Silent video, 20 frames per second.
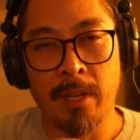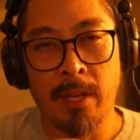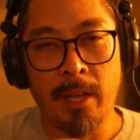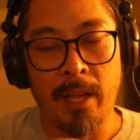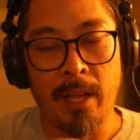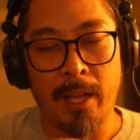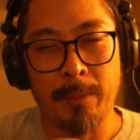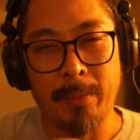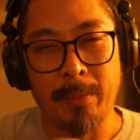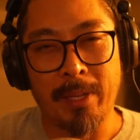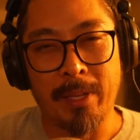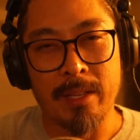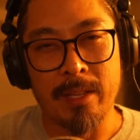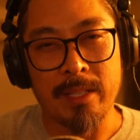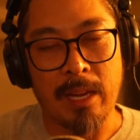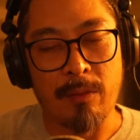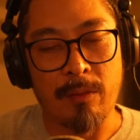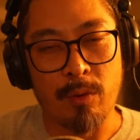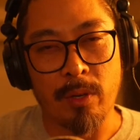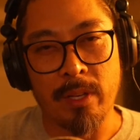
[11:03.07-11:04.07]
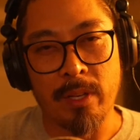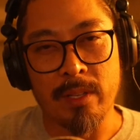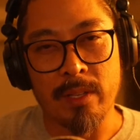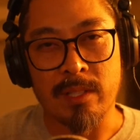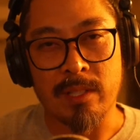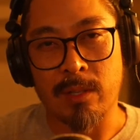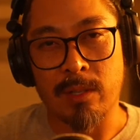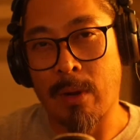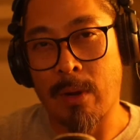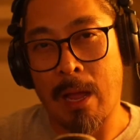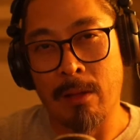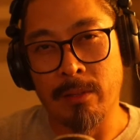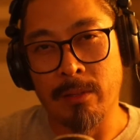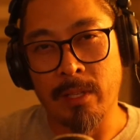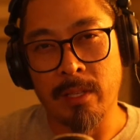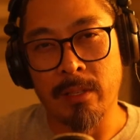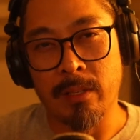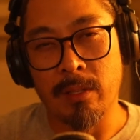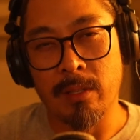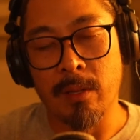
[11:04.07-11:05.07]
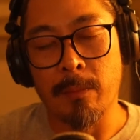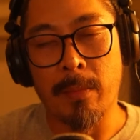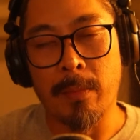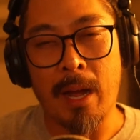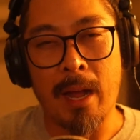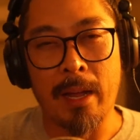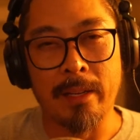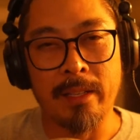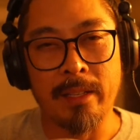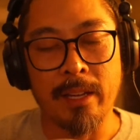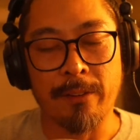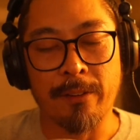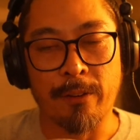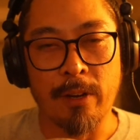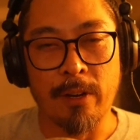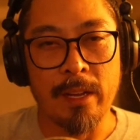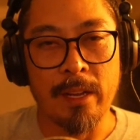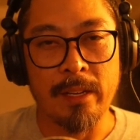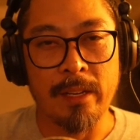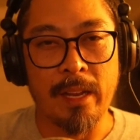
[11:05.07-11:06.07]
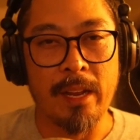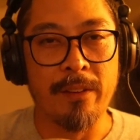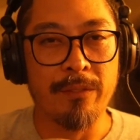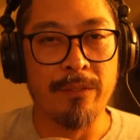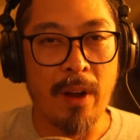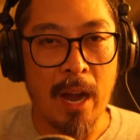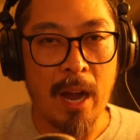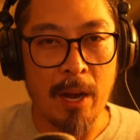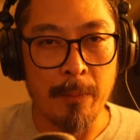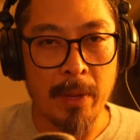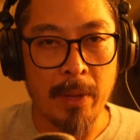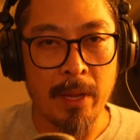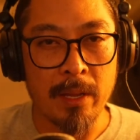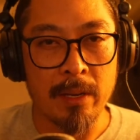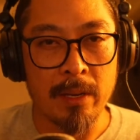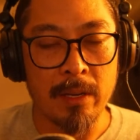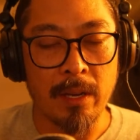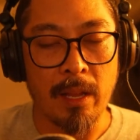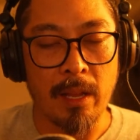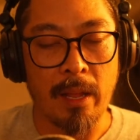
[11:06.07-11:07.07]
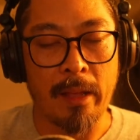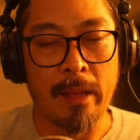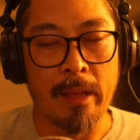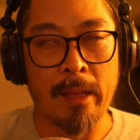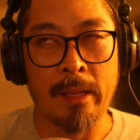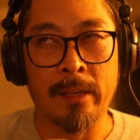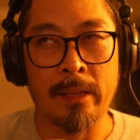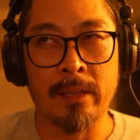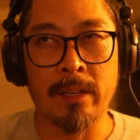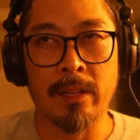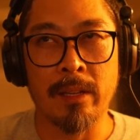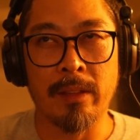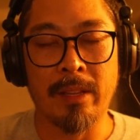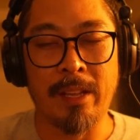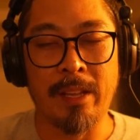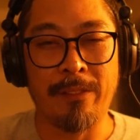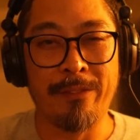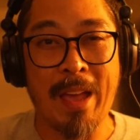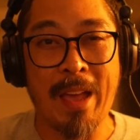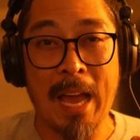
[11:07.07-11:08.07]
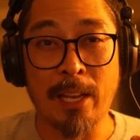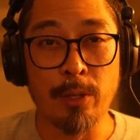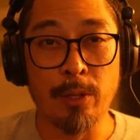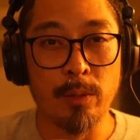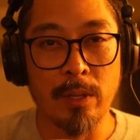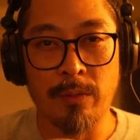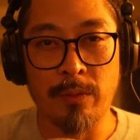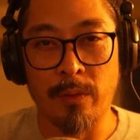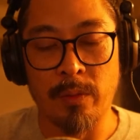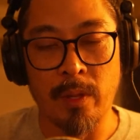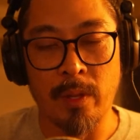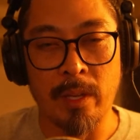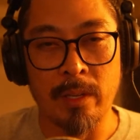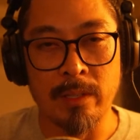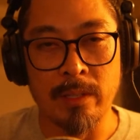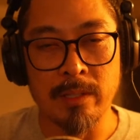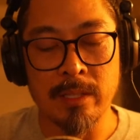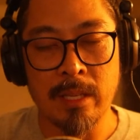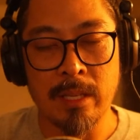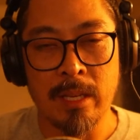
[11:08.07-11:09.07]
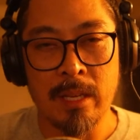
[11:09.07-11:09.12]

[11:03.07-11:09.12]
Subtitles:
And because everyone is surrounded by a different environment and they value different things,